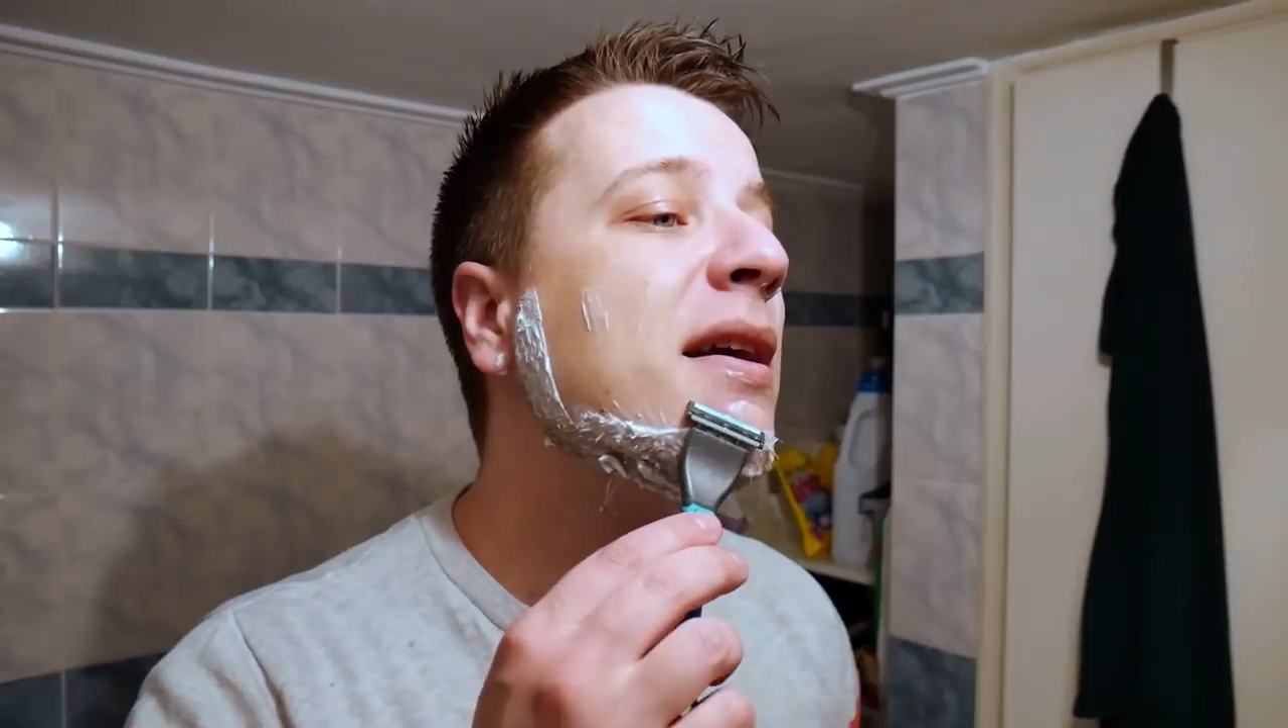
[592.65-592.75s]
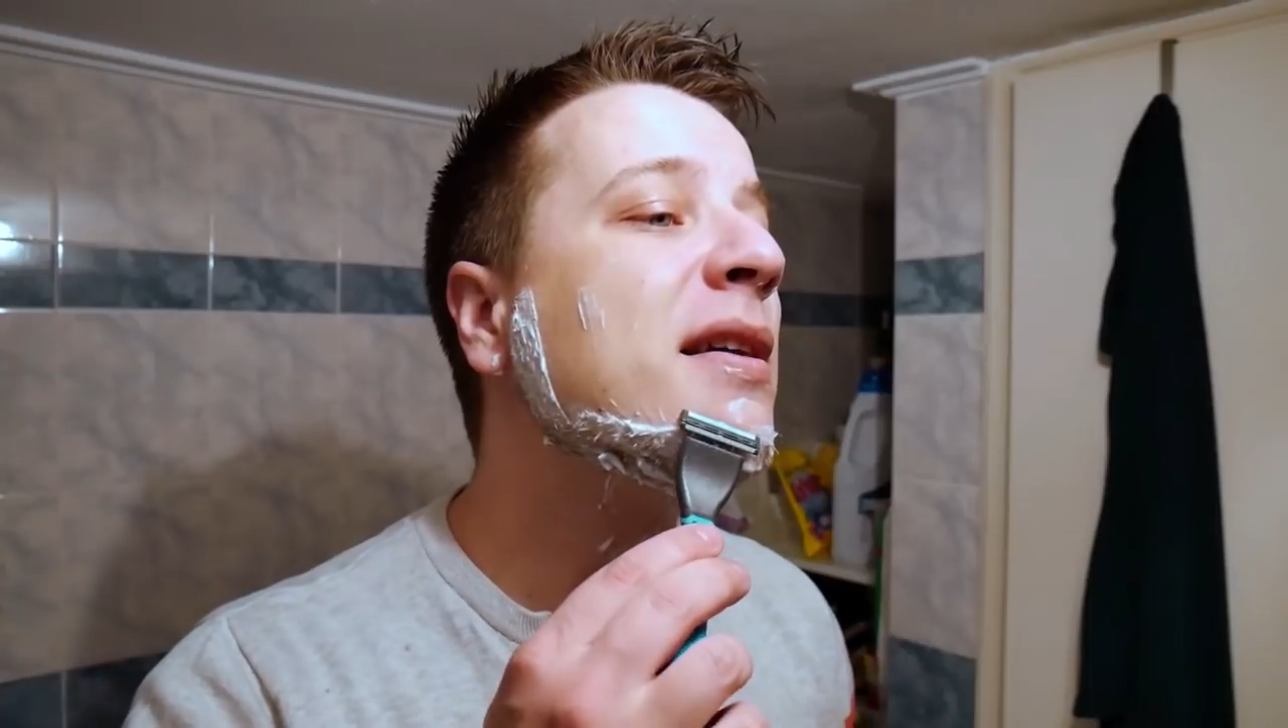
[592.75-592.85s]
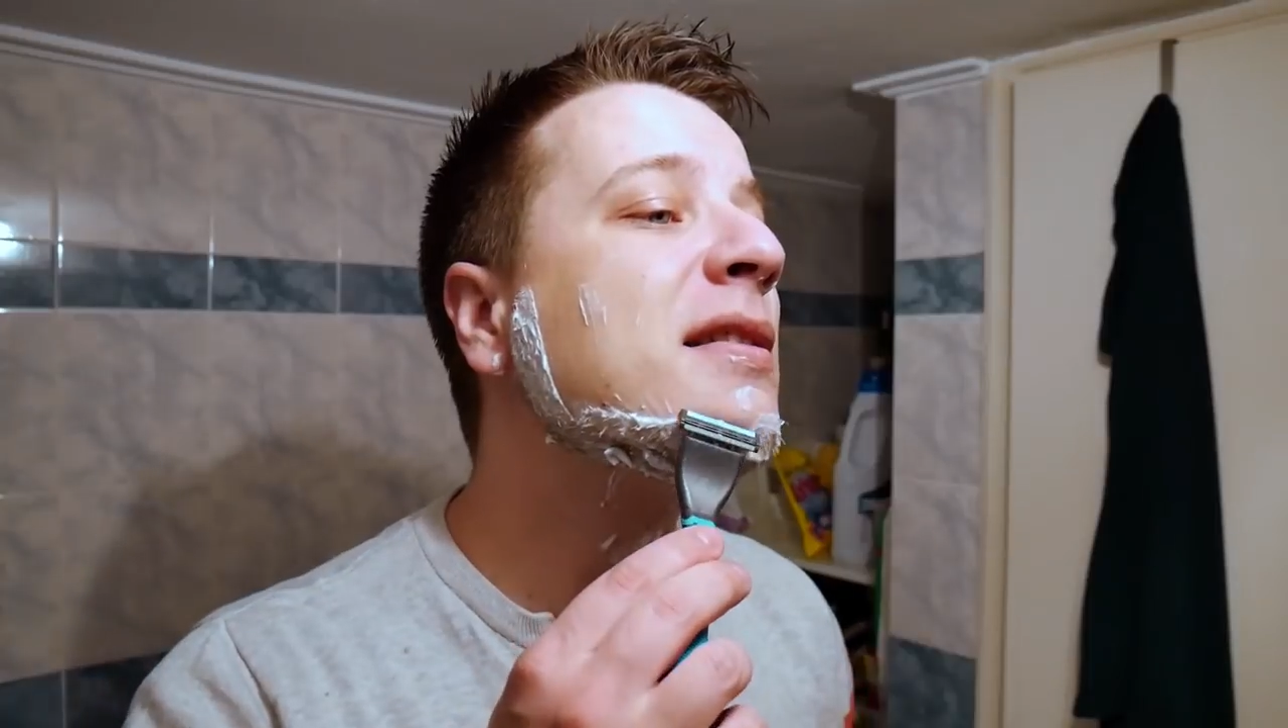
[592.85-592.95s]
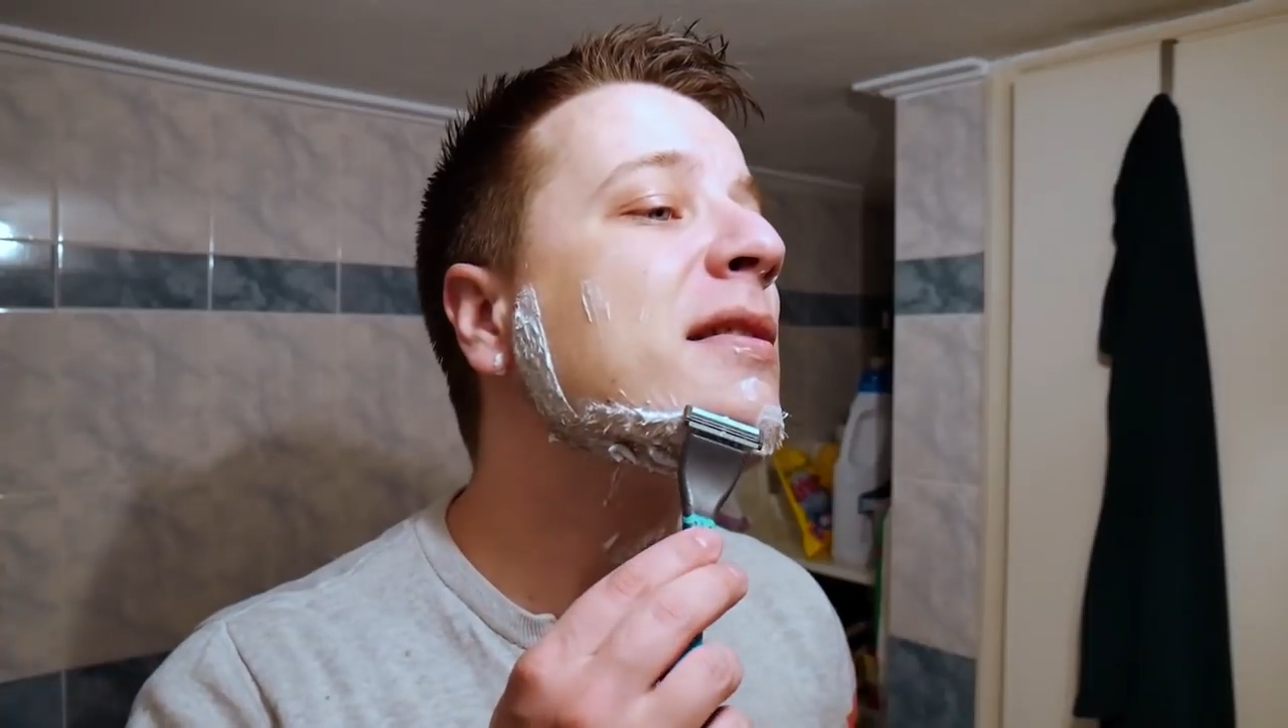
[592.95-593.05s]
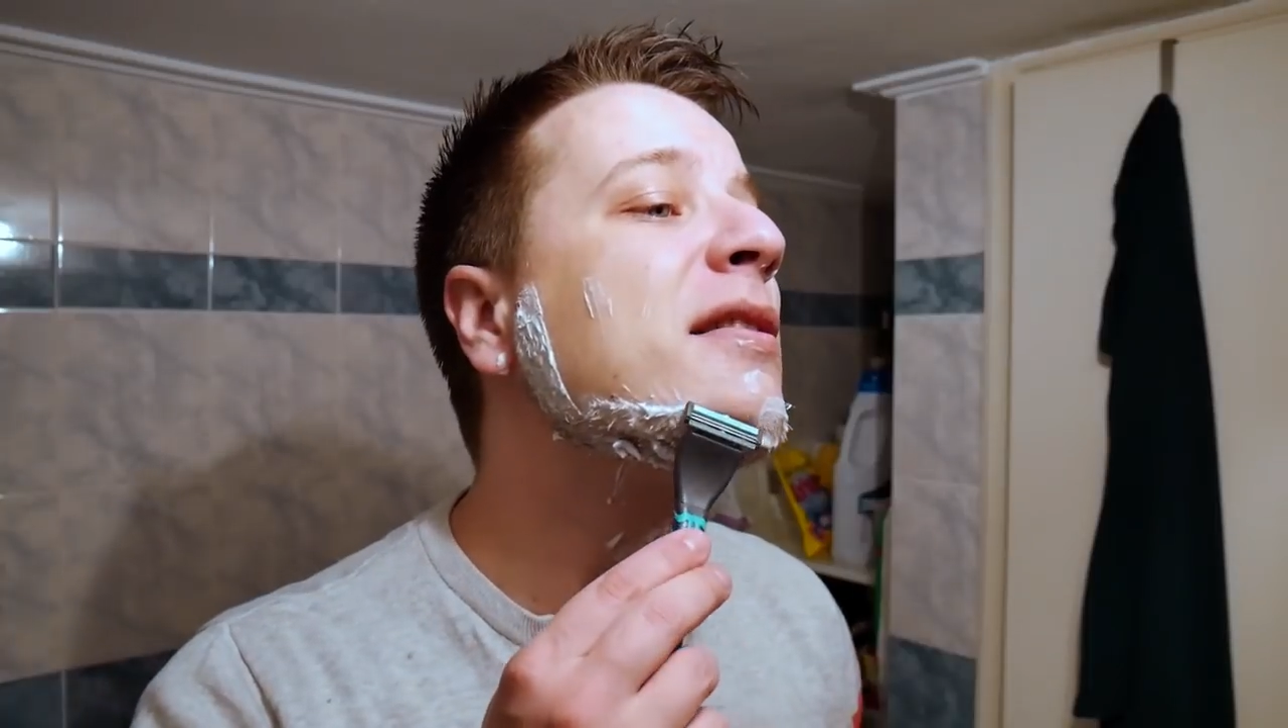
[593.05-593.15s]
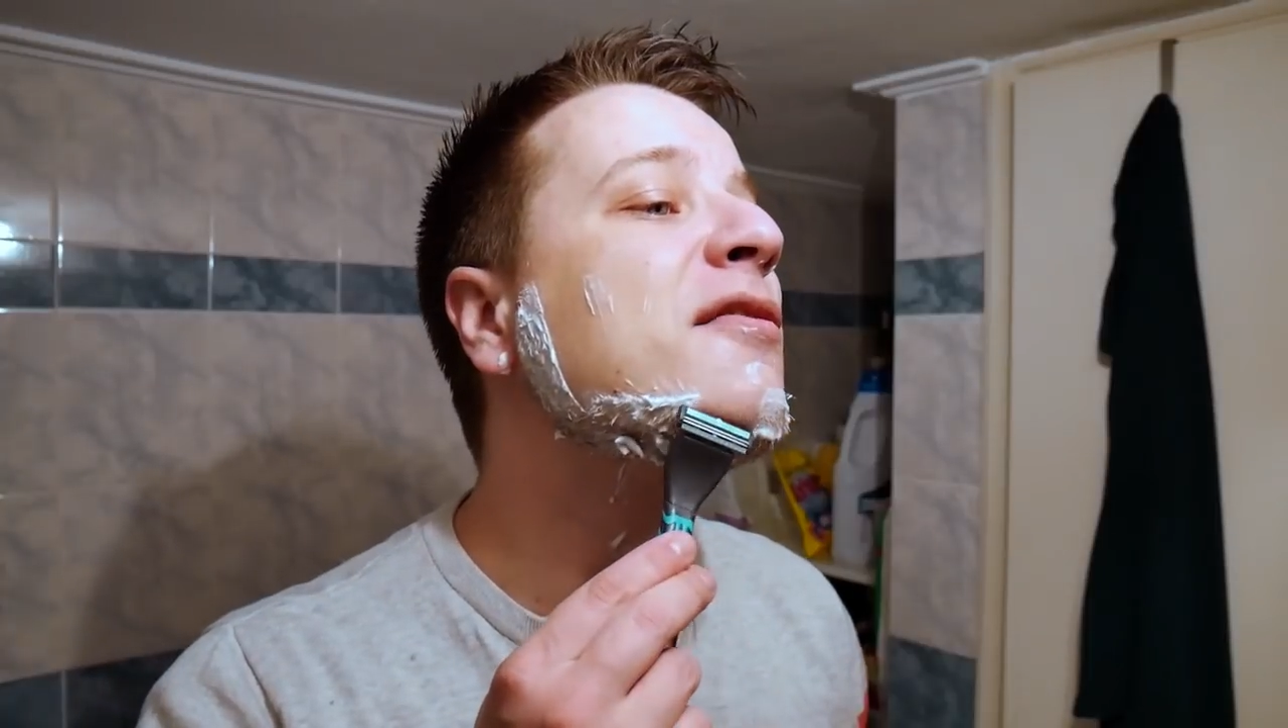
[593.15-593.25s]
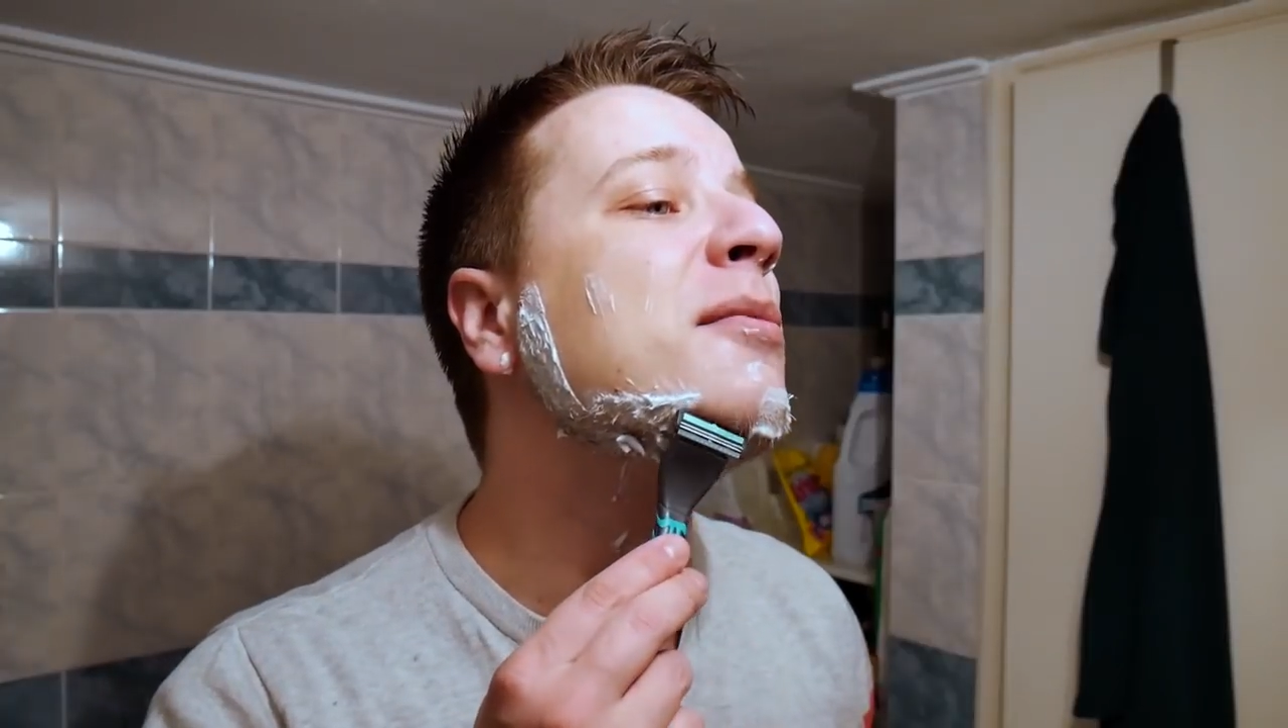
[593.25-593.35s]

gave something